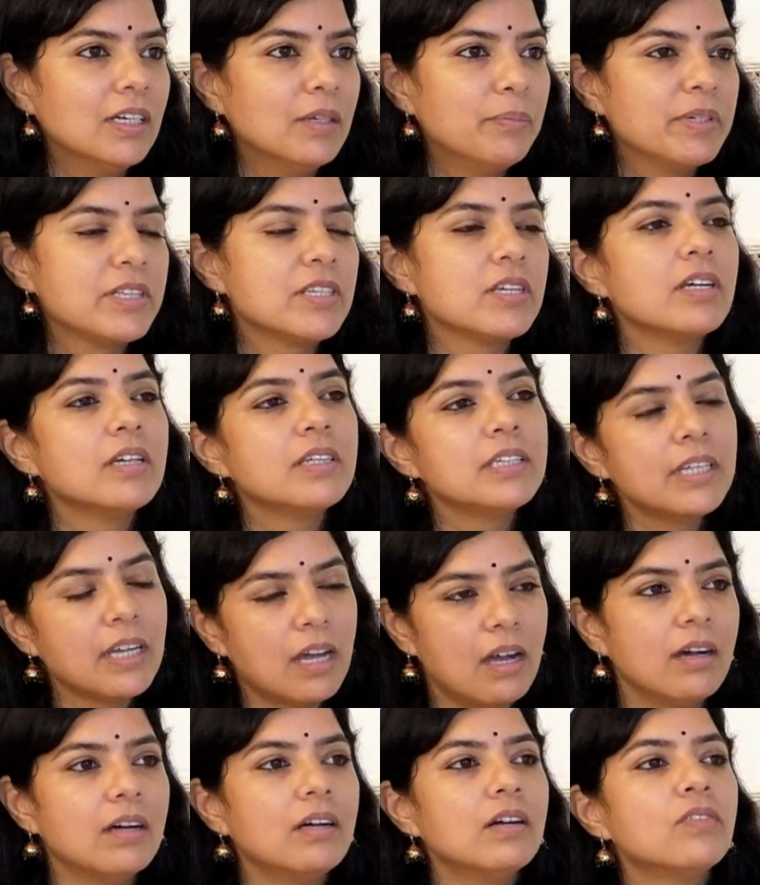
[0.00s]
But
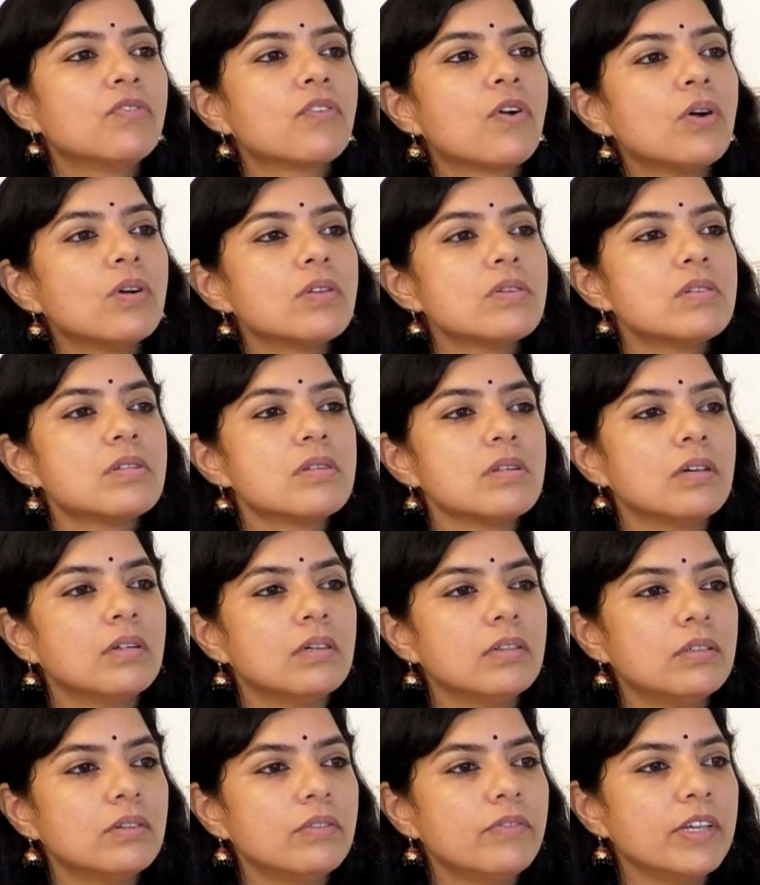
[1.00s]
yeah, of course,
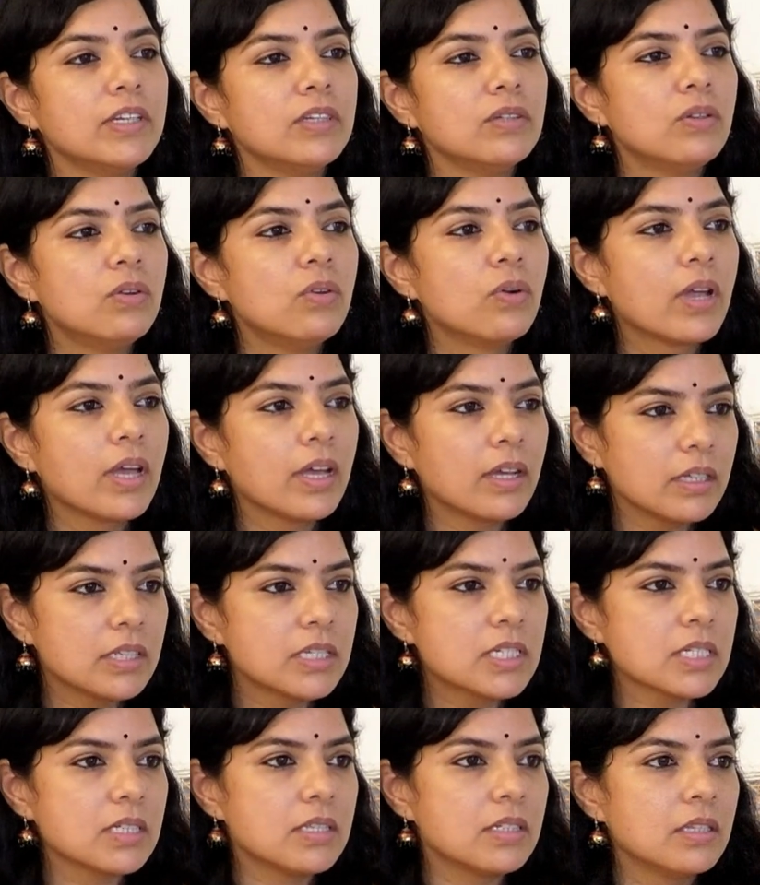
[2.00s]
when you look
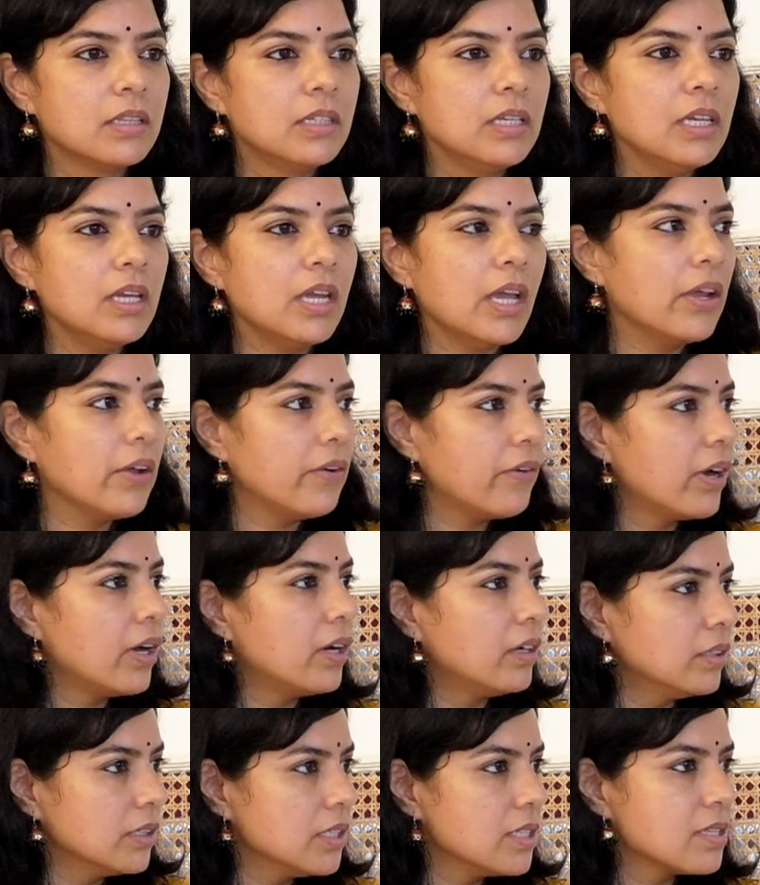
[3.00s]
at the
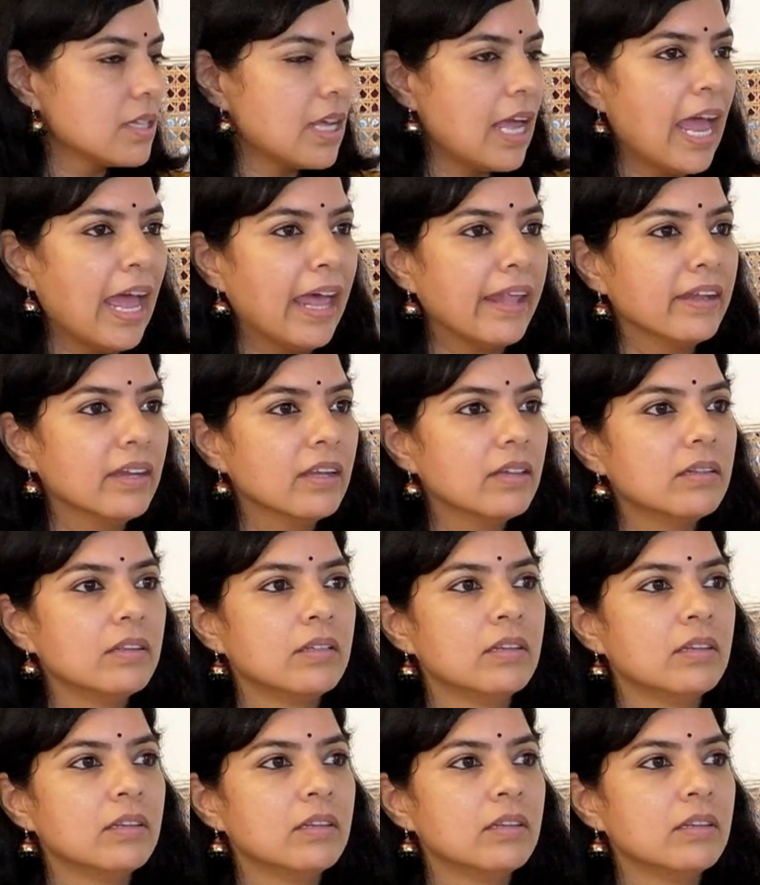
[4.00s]
eras and